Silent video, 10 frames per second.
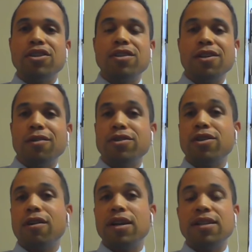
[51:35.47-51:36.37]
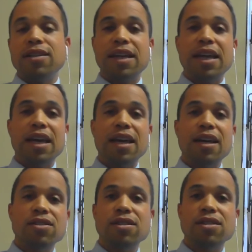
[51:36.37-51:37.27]
they're, you know, starting to
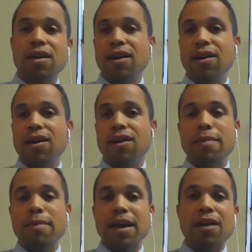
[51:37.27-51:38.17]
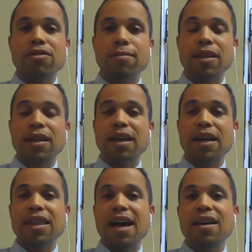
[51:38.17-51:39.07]
kiss uh, or make out or
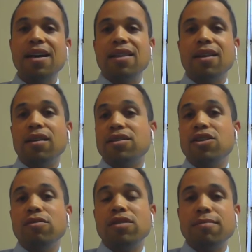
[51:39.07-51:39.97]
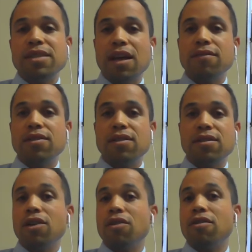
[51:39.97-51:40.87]
something like that, they'll excuse
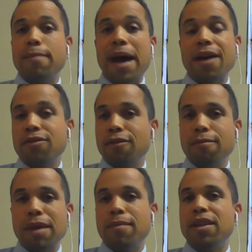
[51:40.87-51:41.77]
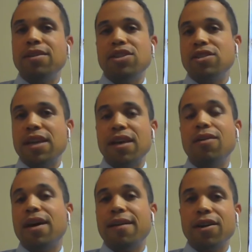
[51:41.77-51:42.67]
themselves to go to the bathroom. Maybe it's
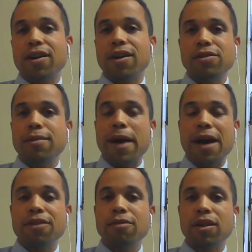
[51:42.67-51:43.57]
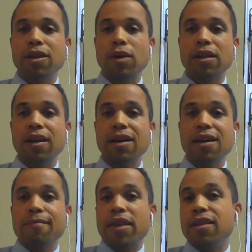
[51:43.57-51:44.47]
just saying, oh, I've got to use the bathroom really
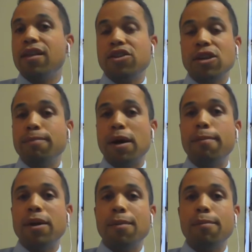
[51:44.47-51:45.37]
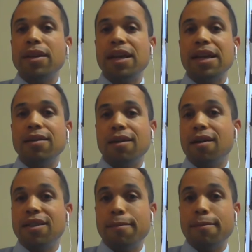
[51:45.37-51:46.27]
quickly. And they'll actually pump it up when
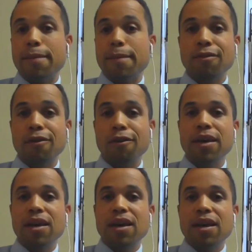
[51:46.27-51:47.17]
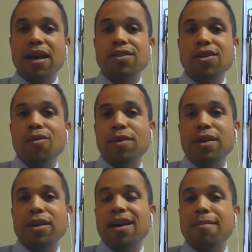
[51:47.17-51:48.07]
they are in the bathroom. And
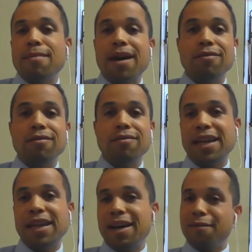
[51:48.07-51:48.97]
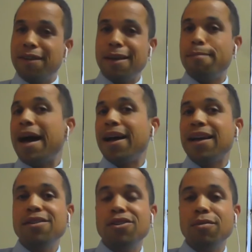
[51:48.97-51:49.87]
so when they come out, they kind of
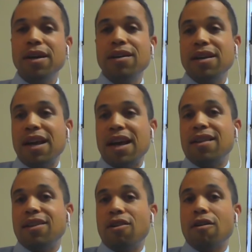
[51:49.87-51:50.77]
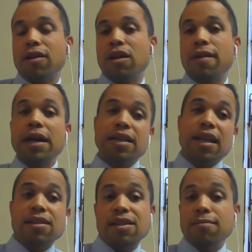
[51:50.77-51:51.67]
get back into it and they're already
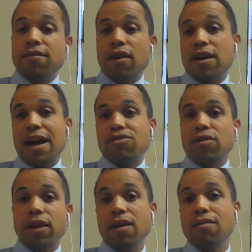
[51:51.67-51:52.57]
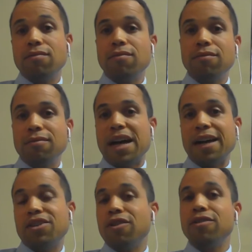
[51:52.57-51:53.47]
erect. And that seems very natural. Like, oh,
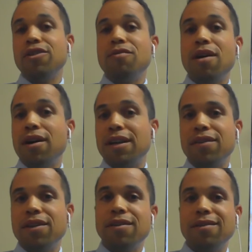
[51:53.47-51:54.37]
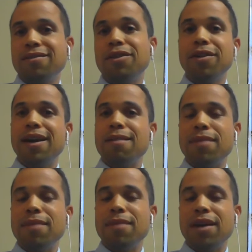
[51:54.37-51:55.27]
I turned you on even
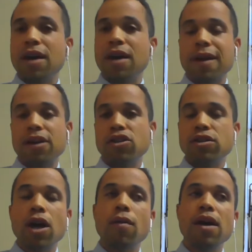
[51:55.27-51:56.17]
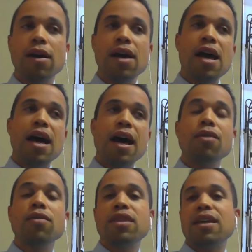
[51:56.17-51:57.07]
looking at me and you got an erection. So
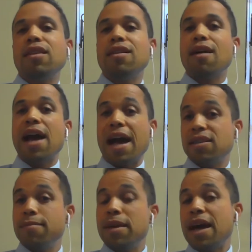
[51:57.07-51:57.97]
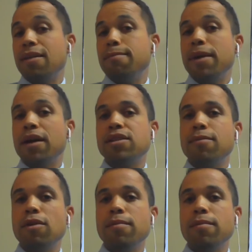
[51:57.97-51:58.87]
I don't think that there has to be that
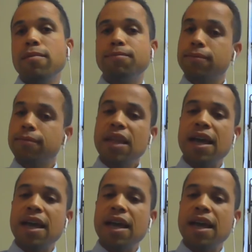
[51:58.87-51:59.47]
embarrassing moment.